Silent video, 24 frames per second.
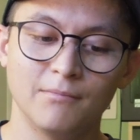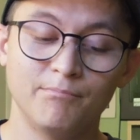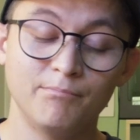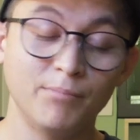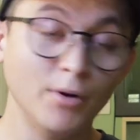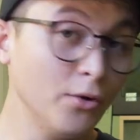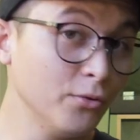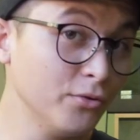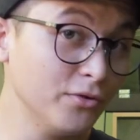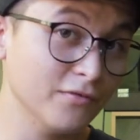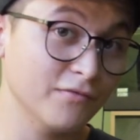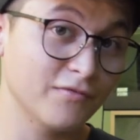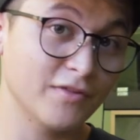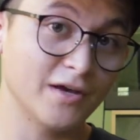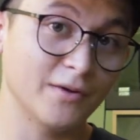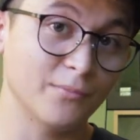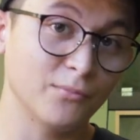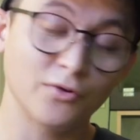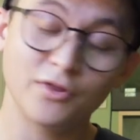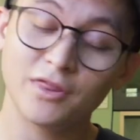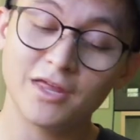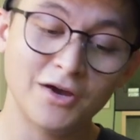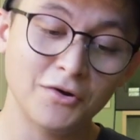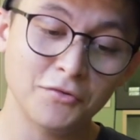both of
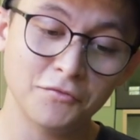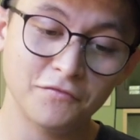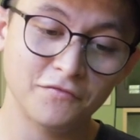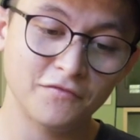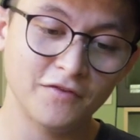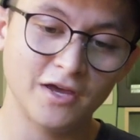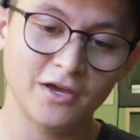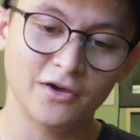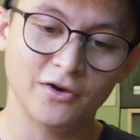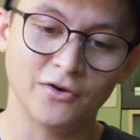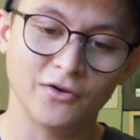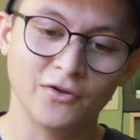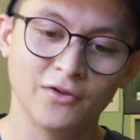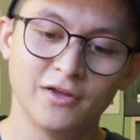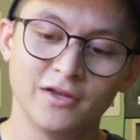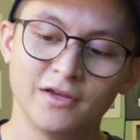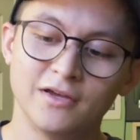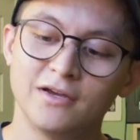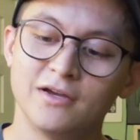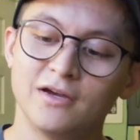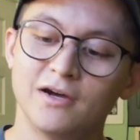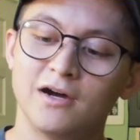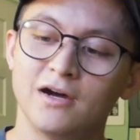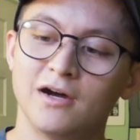them, without fail,
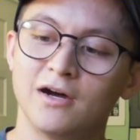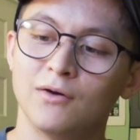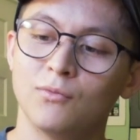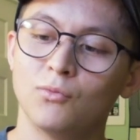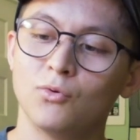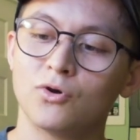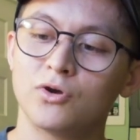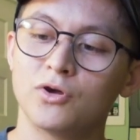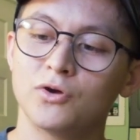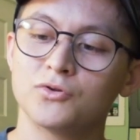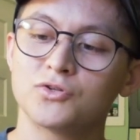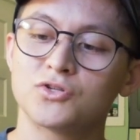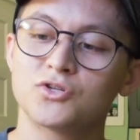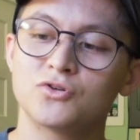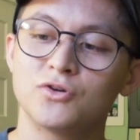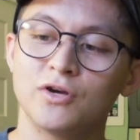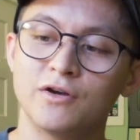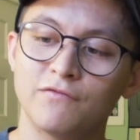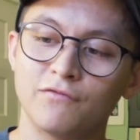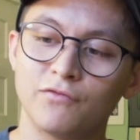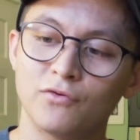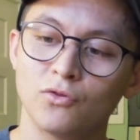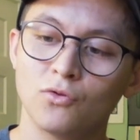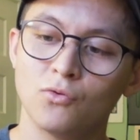will go
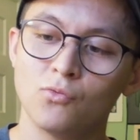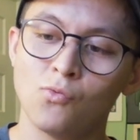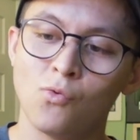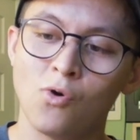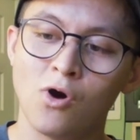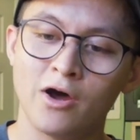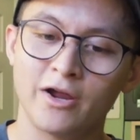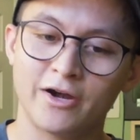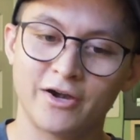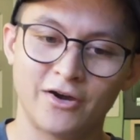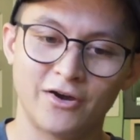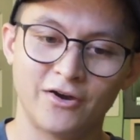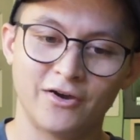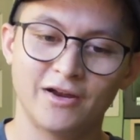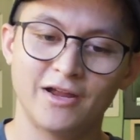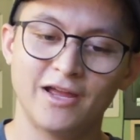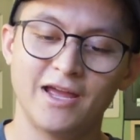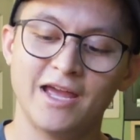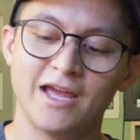straight for the water